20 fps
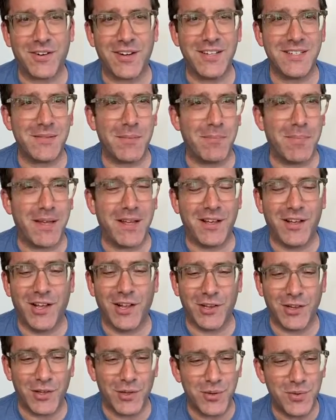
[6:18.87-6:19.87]
He's a big
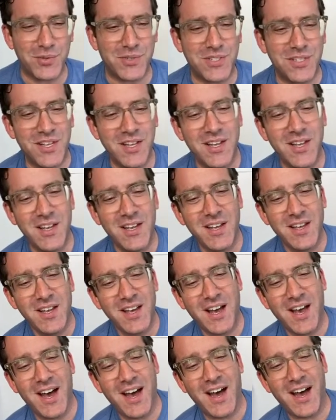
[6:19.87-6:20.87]
galoot.
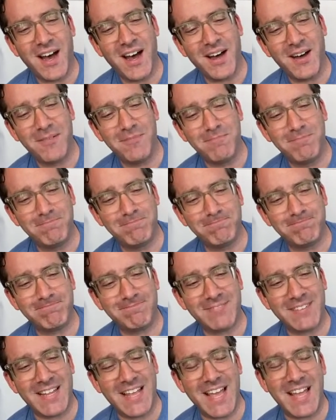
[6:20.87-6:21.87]

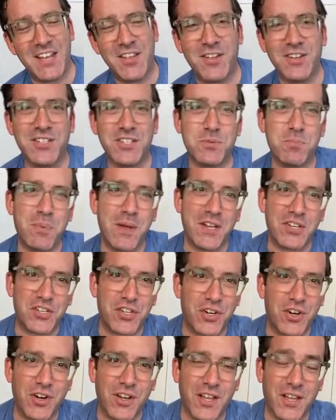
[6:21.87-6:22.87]
And you can just
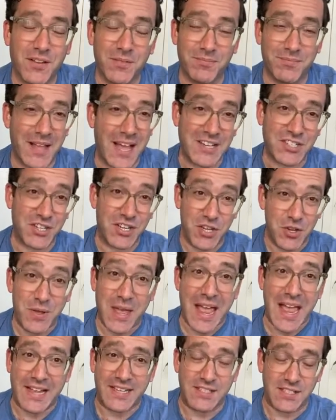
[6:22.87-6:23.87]
picture, actually you
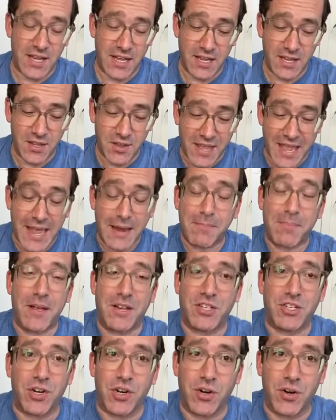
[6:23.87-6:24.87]
can't. You can't
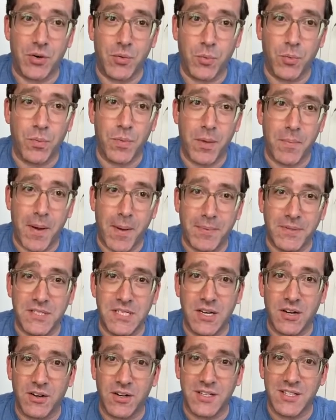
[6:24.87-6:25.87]
picture the
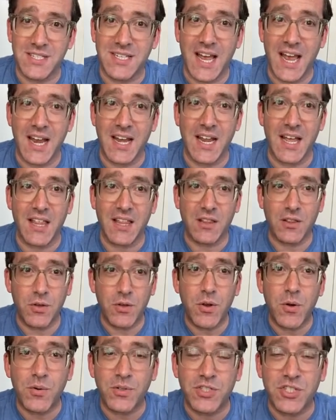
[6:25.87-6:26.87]
puppeteer inside.
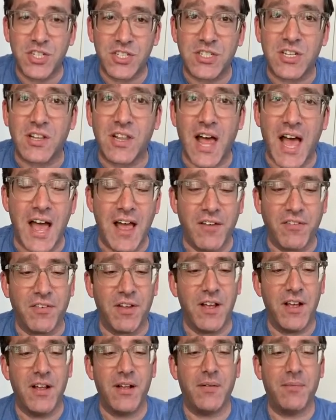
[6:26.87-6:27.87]
Ludo is just alive.
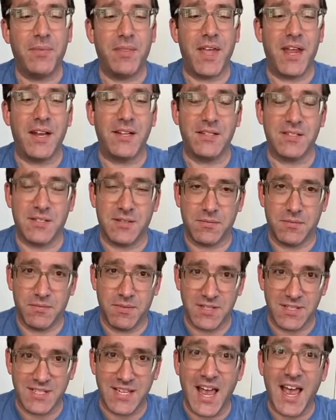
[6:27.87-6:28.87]
That is
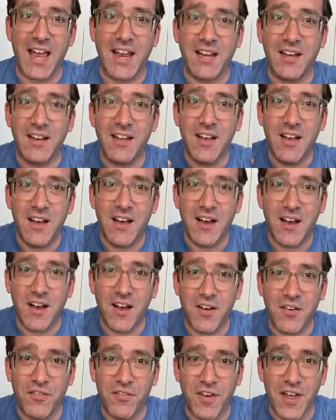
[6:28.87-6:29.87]
the sign
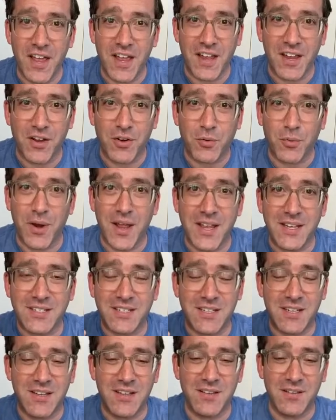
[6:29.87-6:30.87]
of a
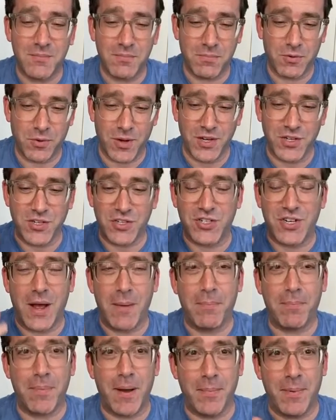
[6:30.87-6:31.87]
great creature
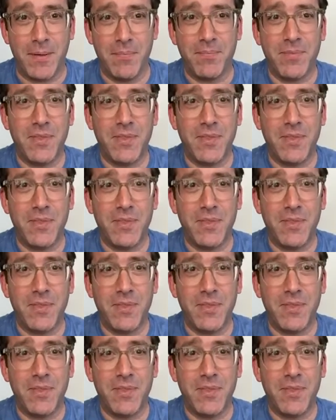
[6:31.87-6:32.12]
shop puppet.